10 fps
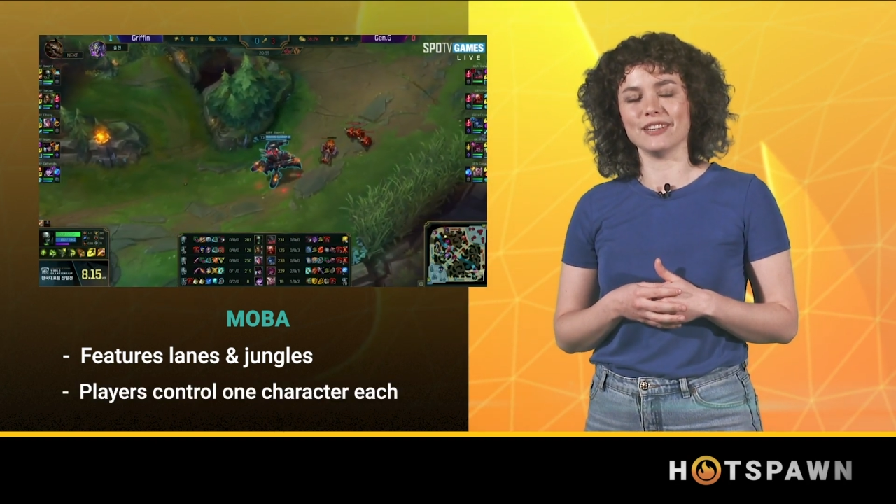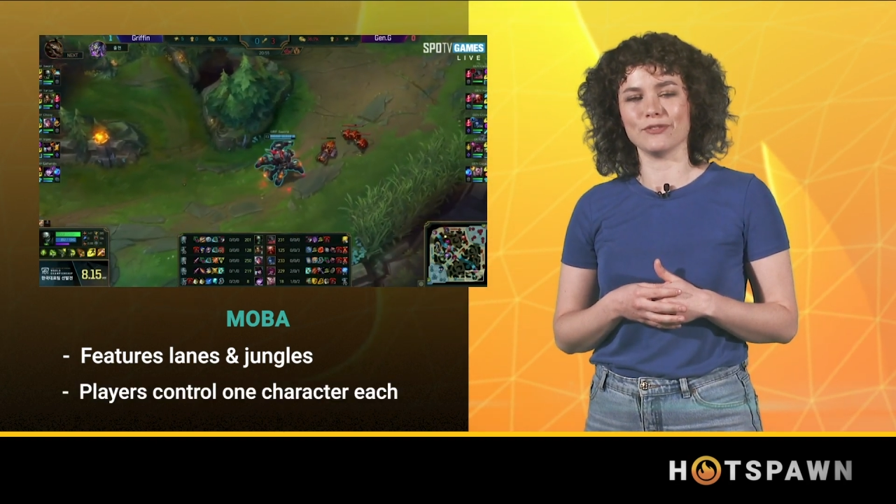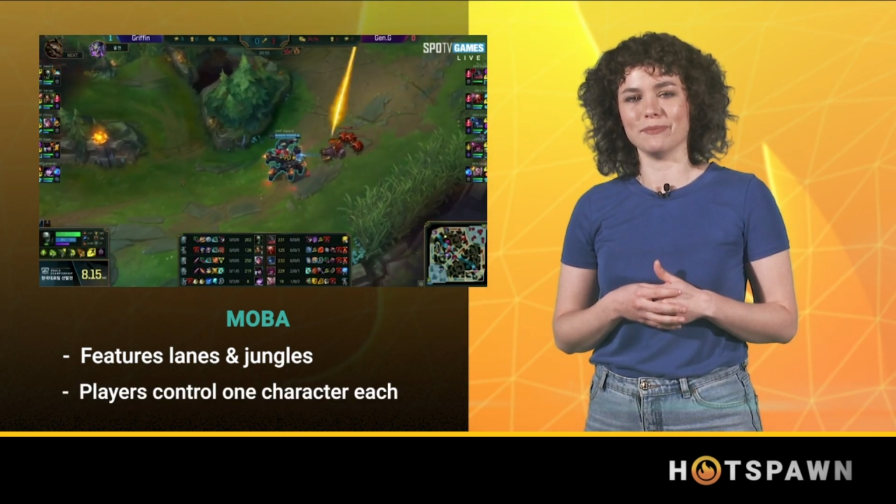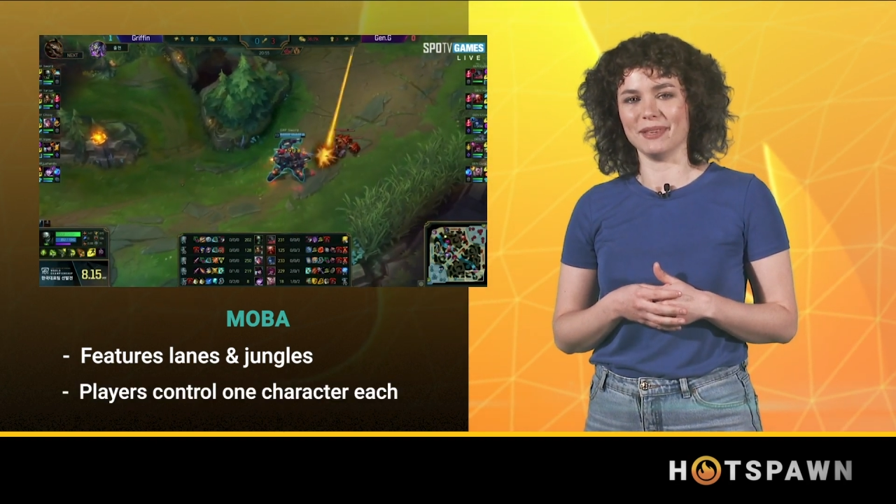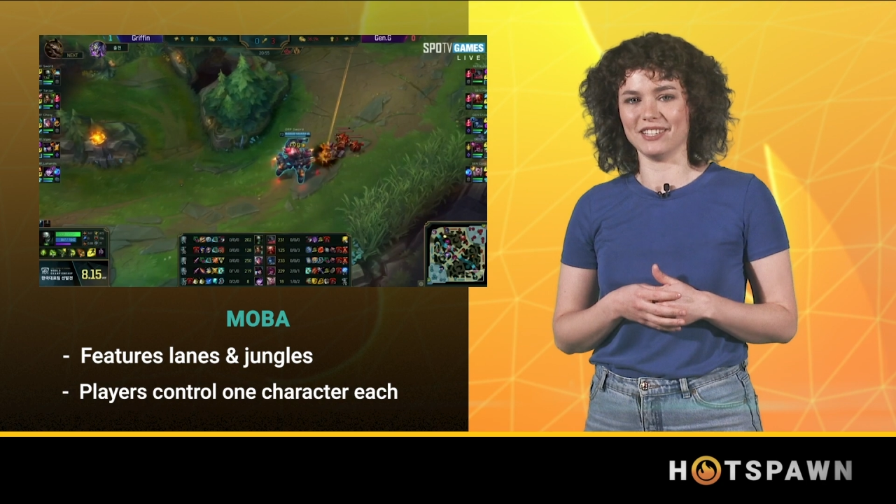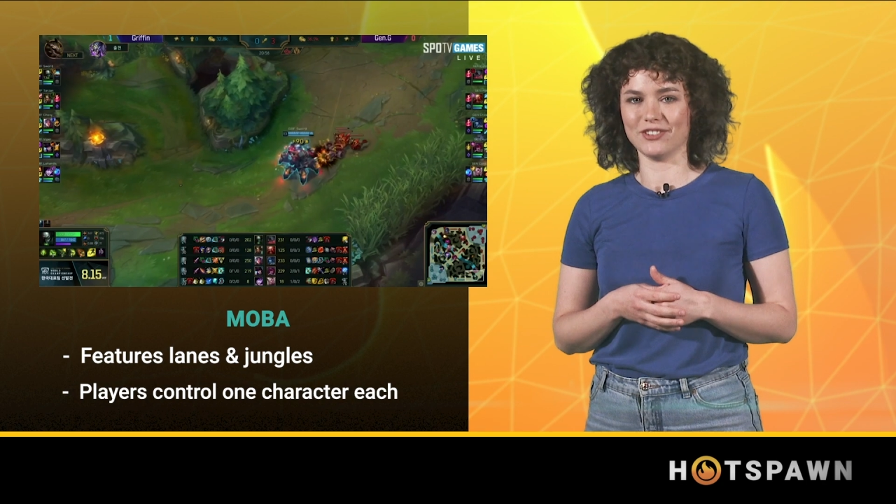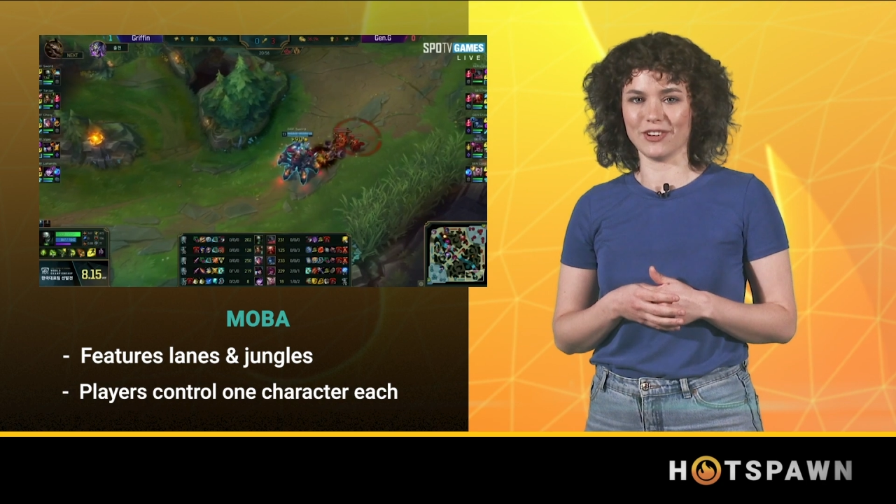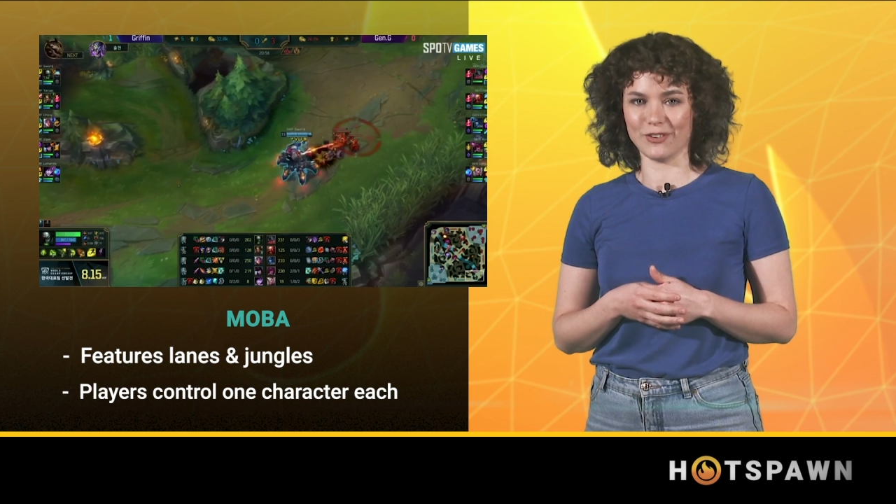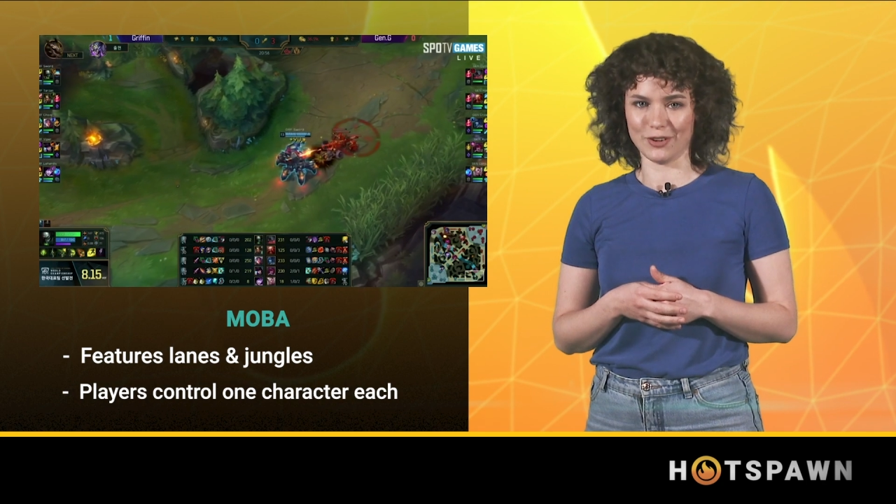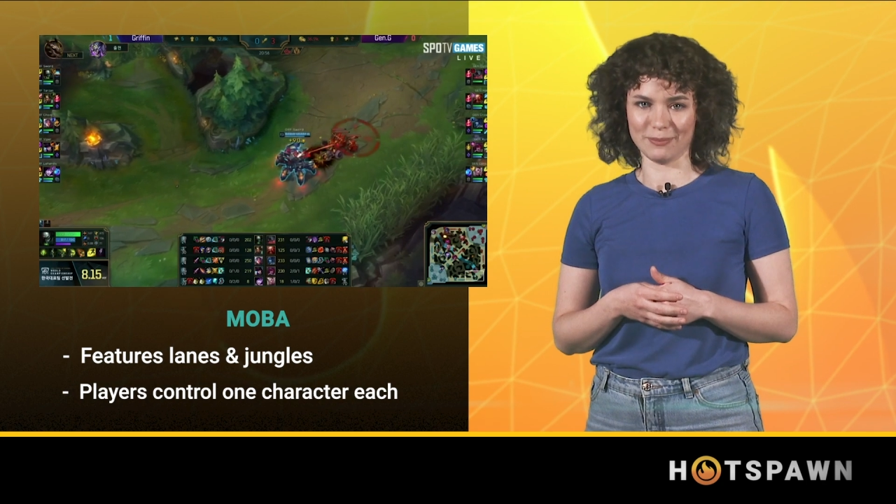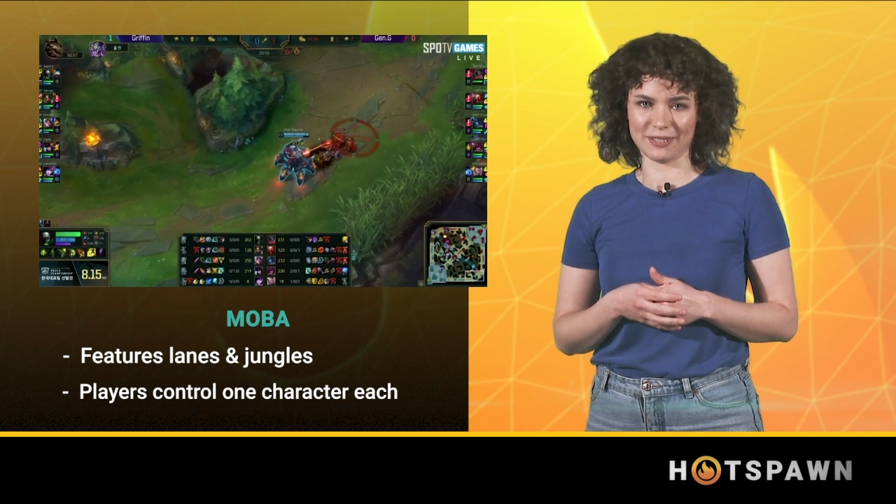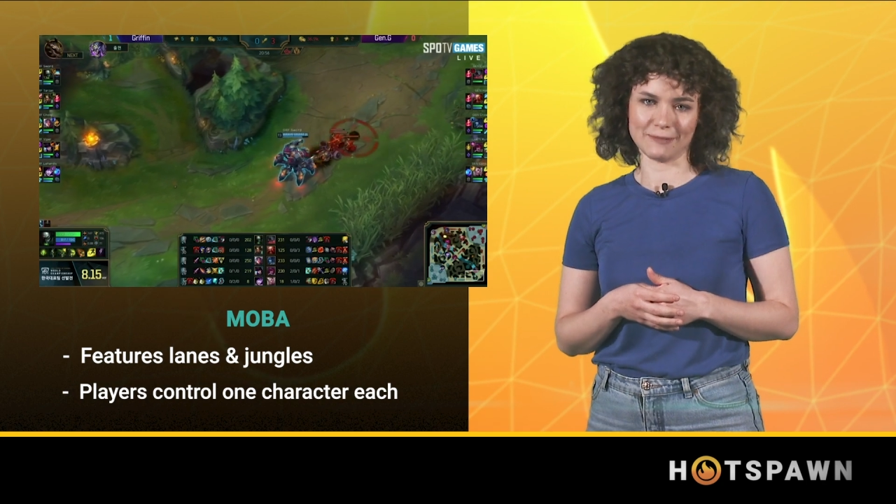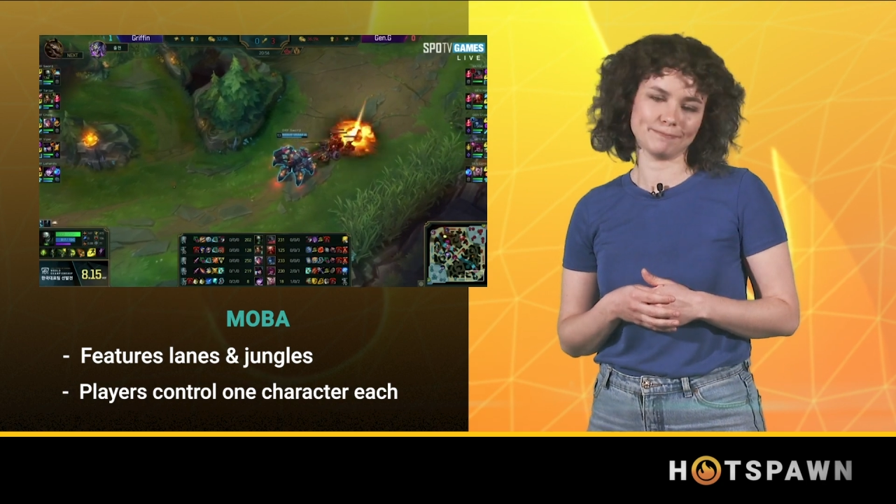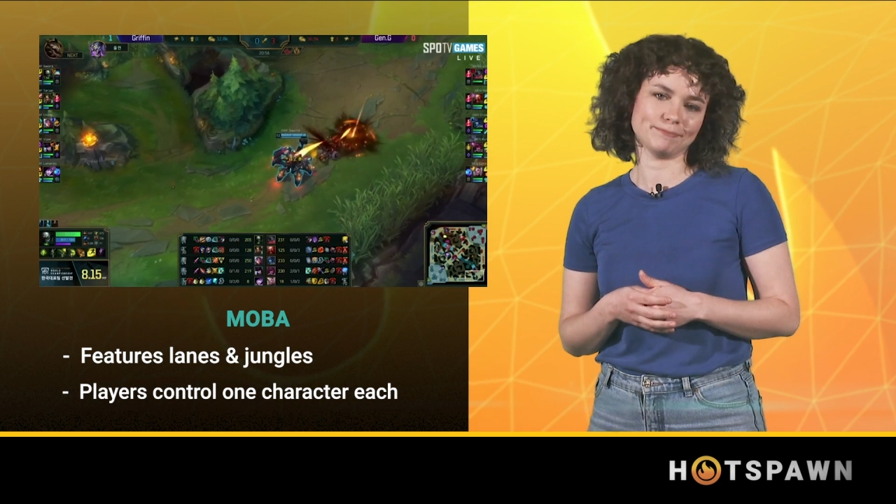different military groups.